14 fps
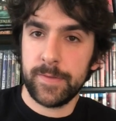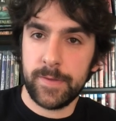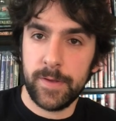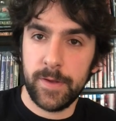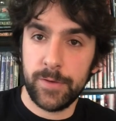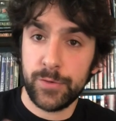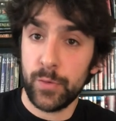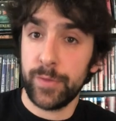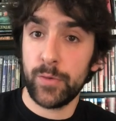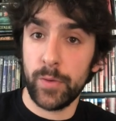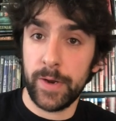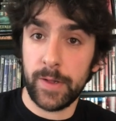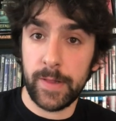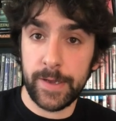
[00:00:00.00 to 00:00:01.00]
It's a short
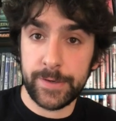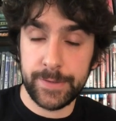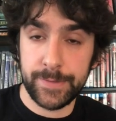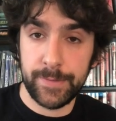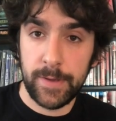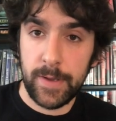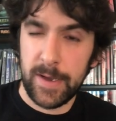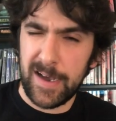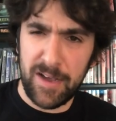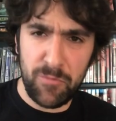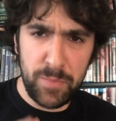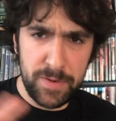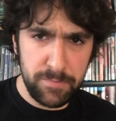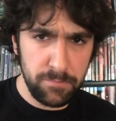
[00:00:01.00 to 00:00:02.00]
story collection.
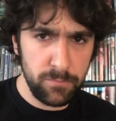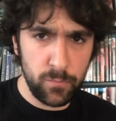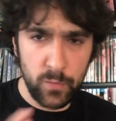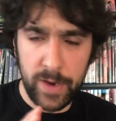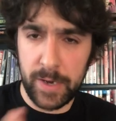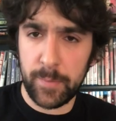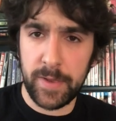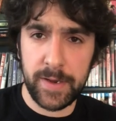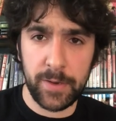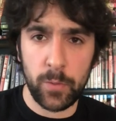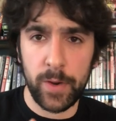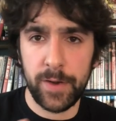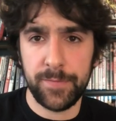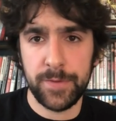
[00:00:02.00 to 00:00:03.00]
I've been recommending
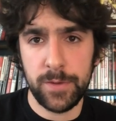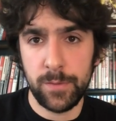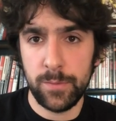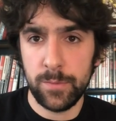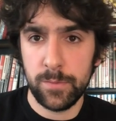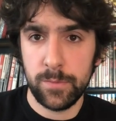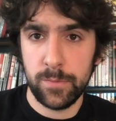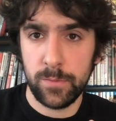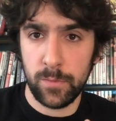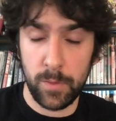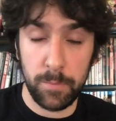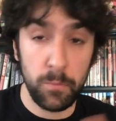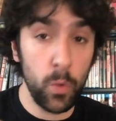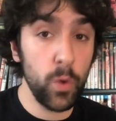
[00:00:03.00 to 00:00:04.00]
quite a few,
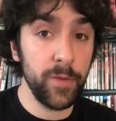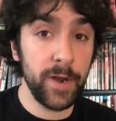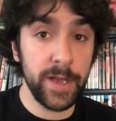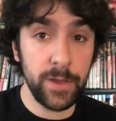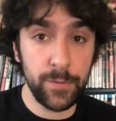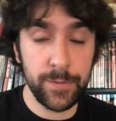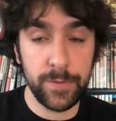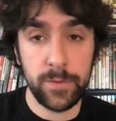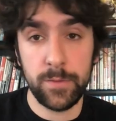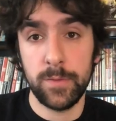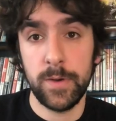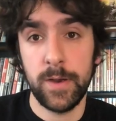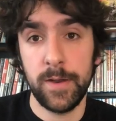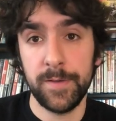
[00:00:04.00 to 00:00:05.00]
or more than I used
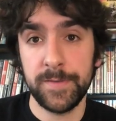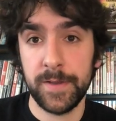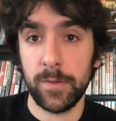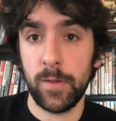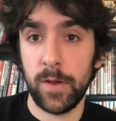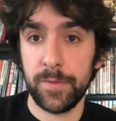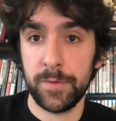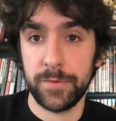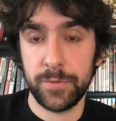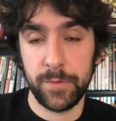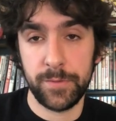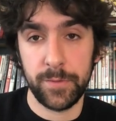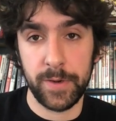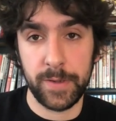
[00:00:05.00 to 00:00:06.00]
to, single author
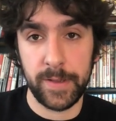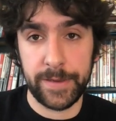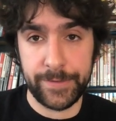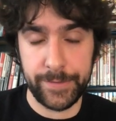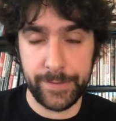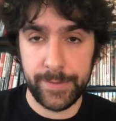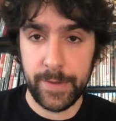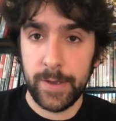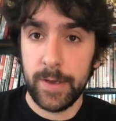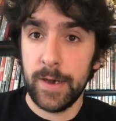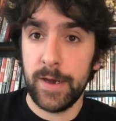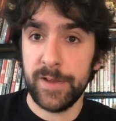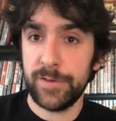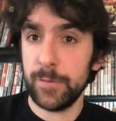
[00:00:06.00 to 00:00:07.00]
short story collections,
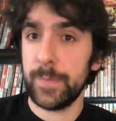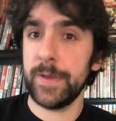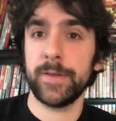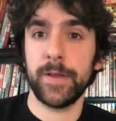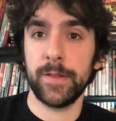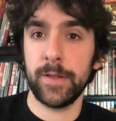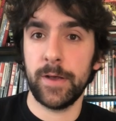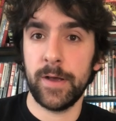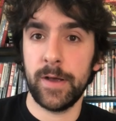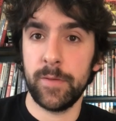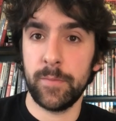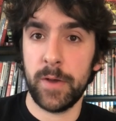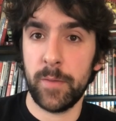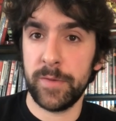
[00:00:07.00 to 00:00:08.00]
just because
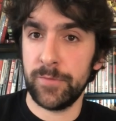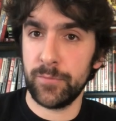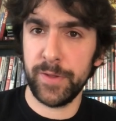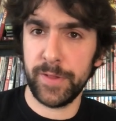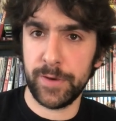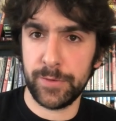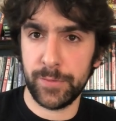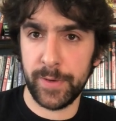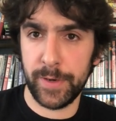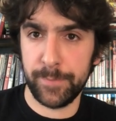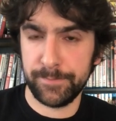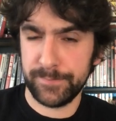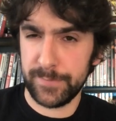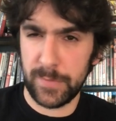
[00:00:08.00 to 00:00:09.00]
I'm really enjoying them.